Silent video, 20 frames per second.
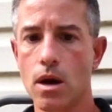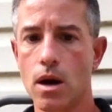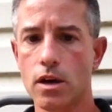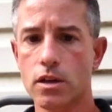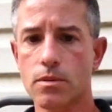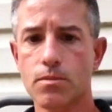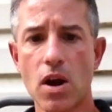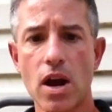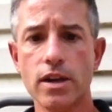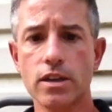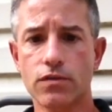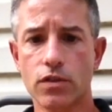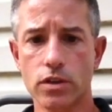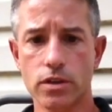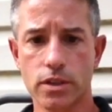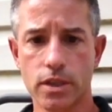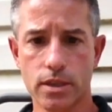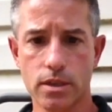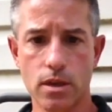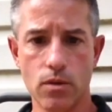A surprise, for a
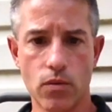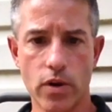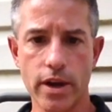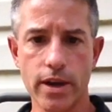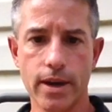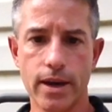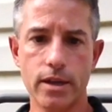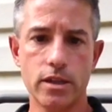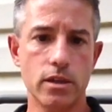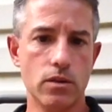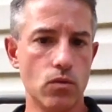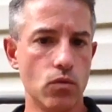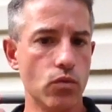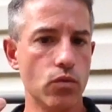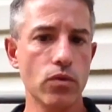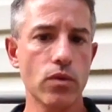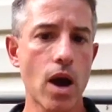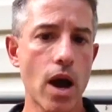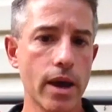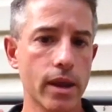60 ring gauge,
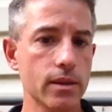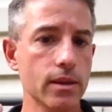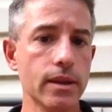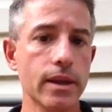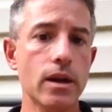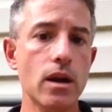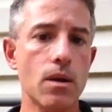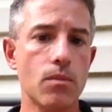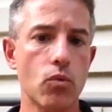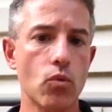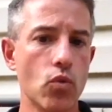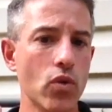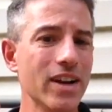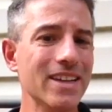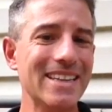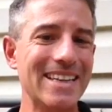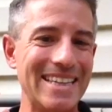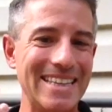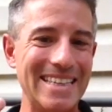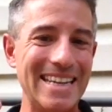it lit up
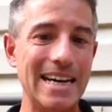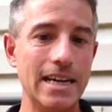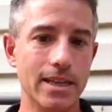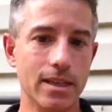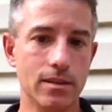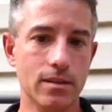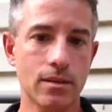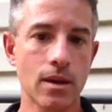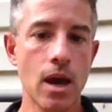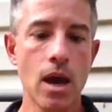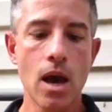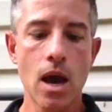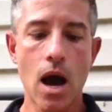really nice.